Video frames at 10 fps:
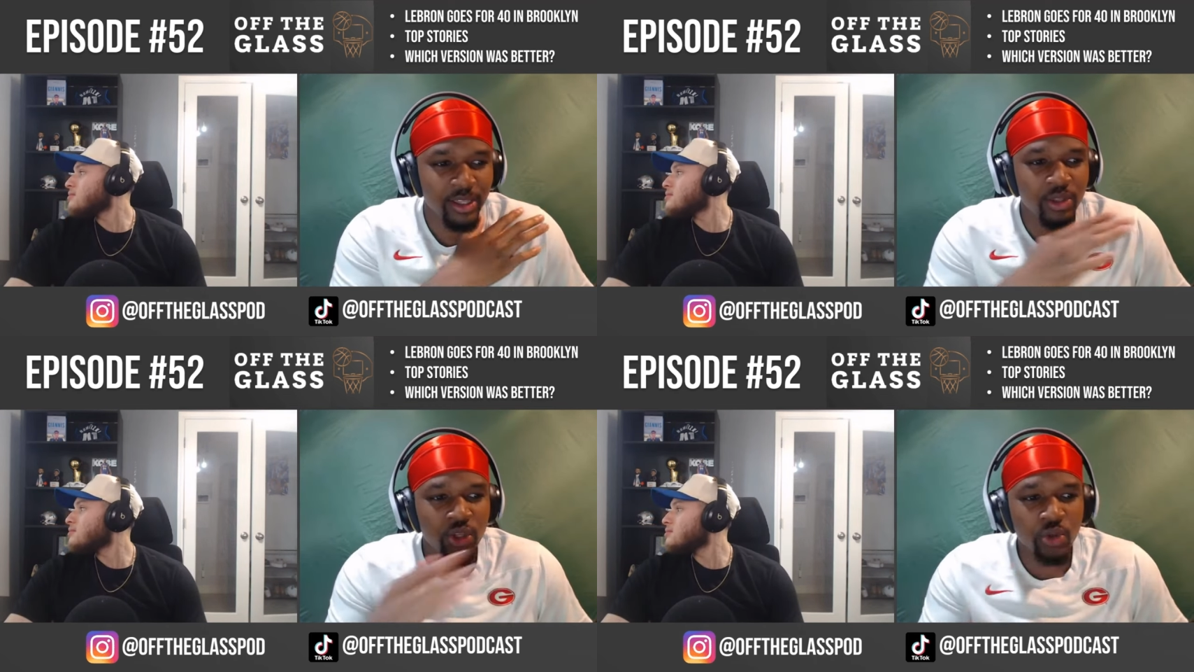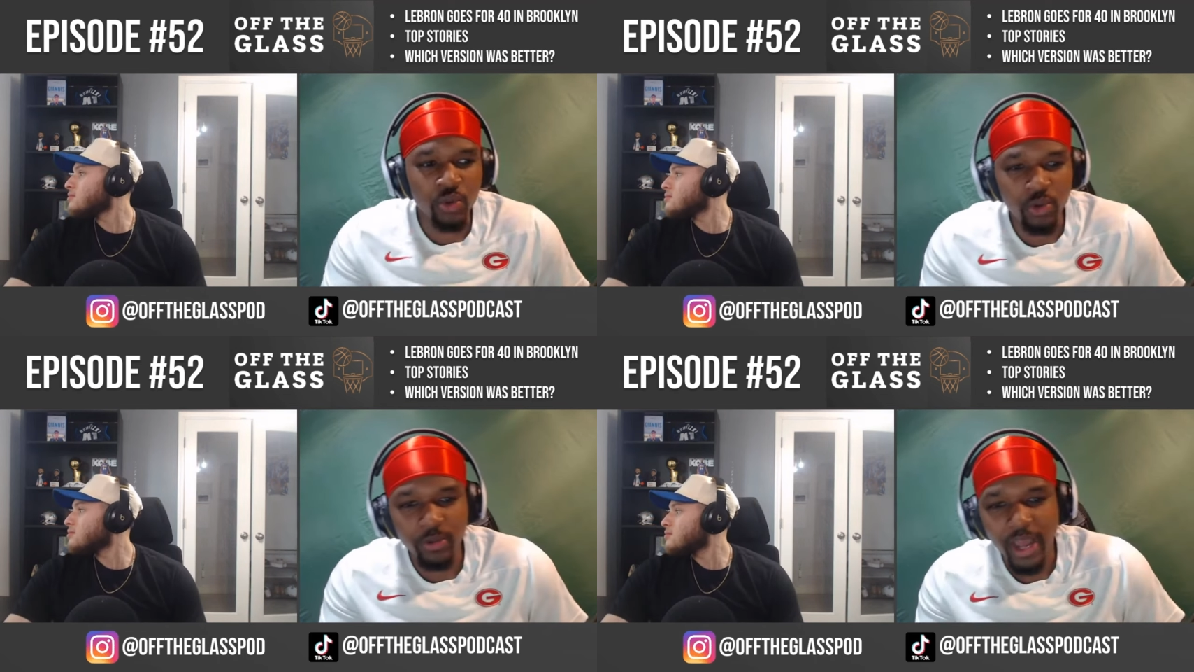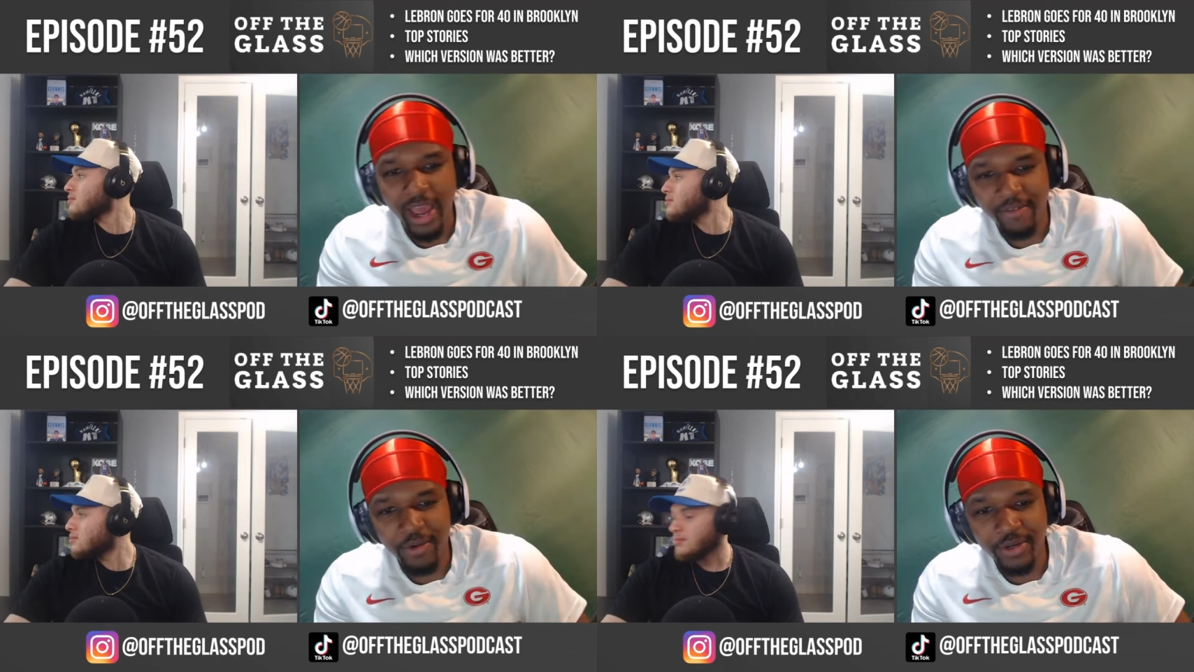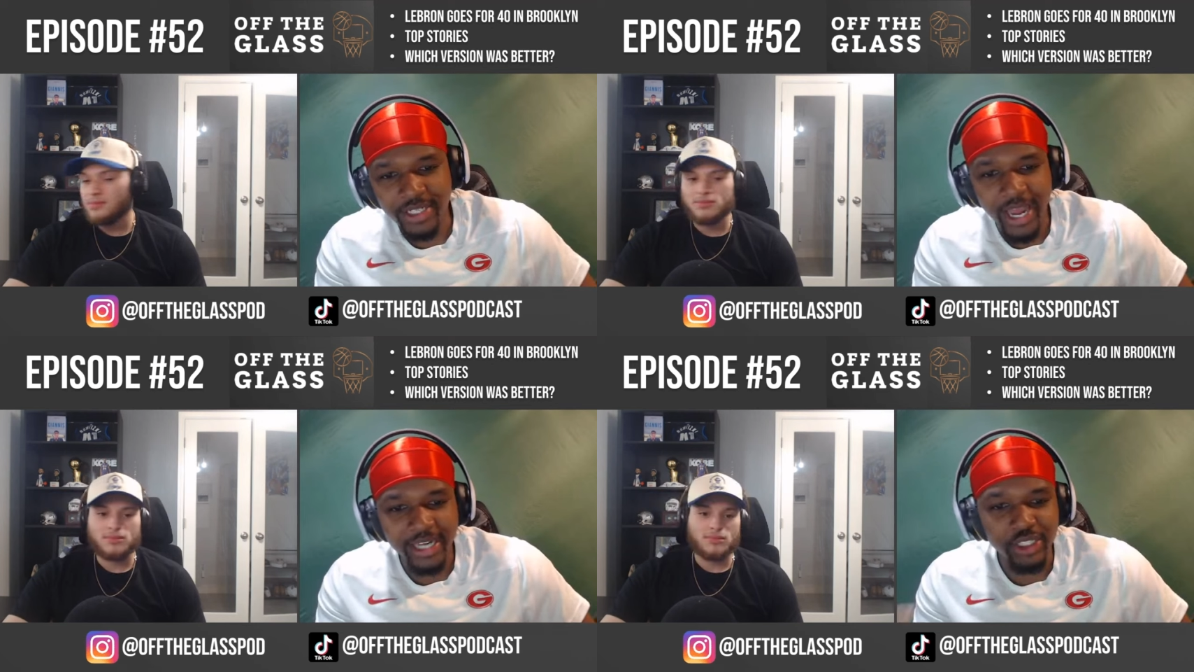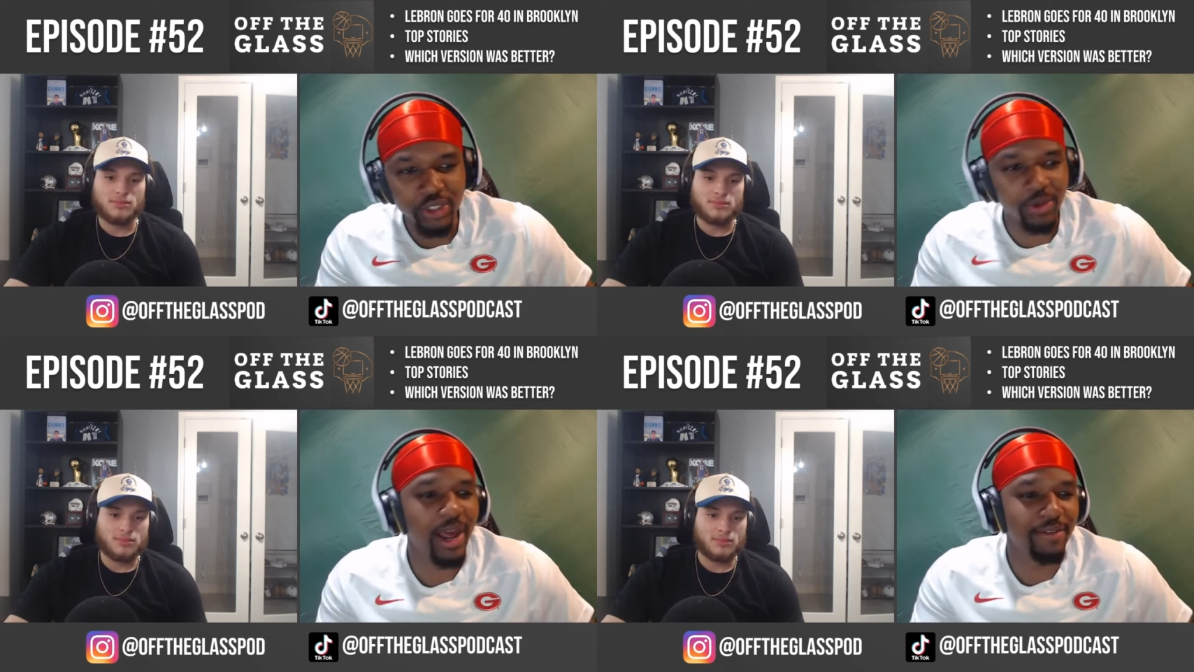Speaker 1: you having all these actions, you would
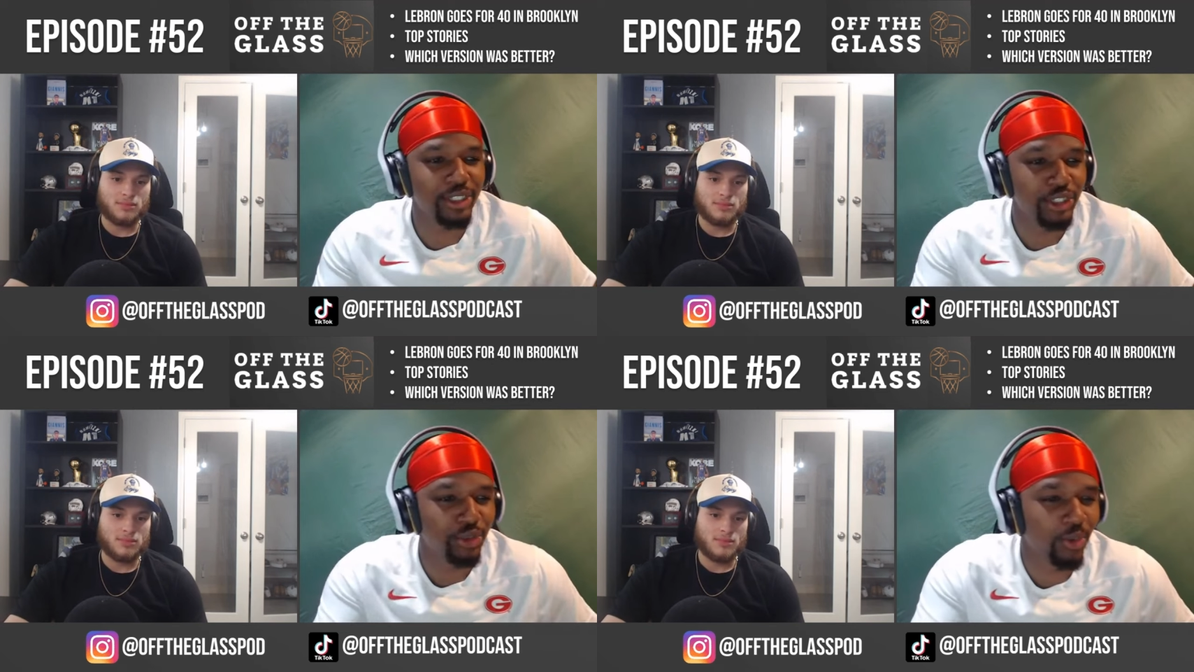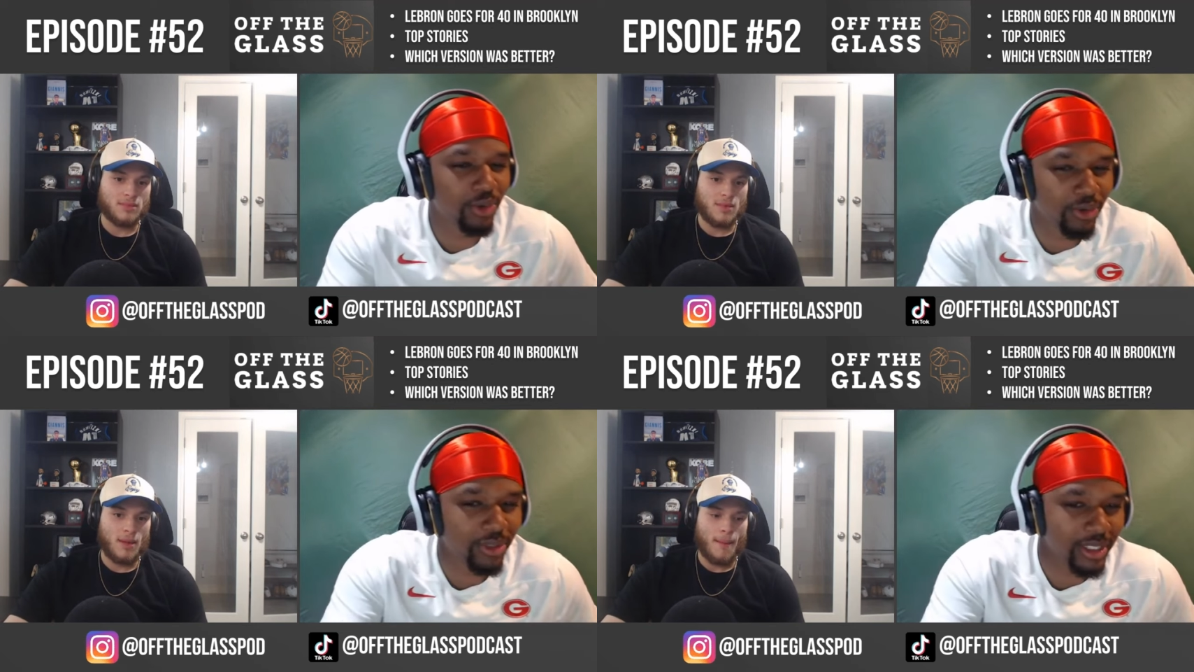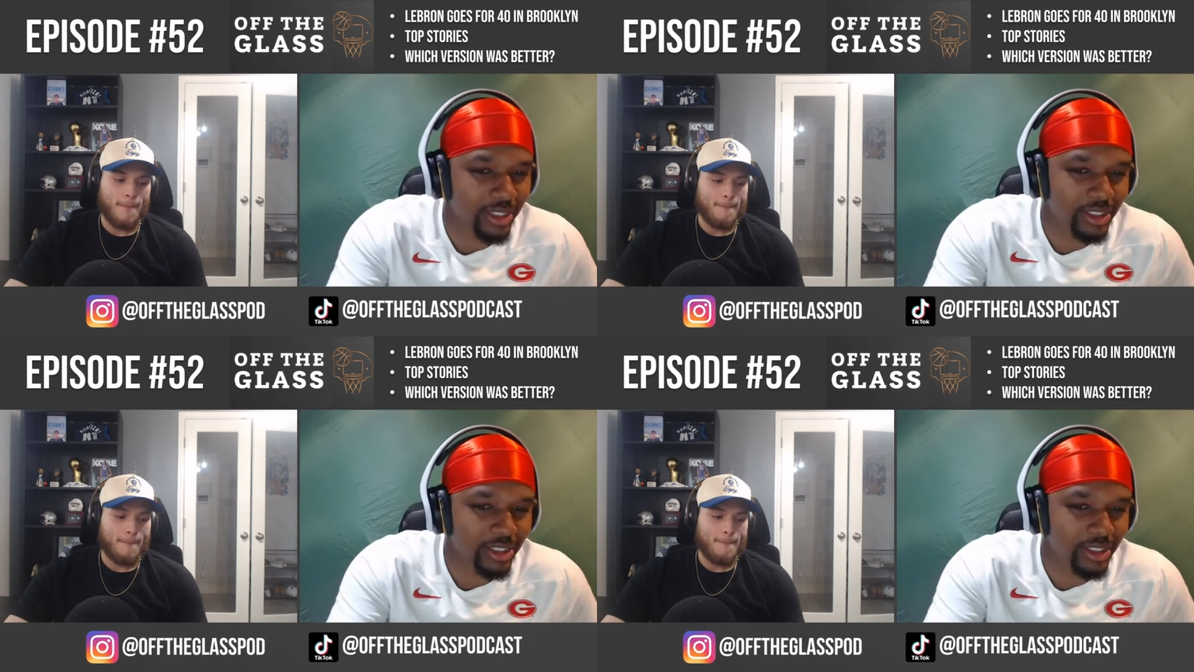have a shorter leash.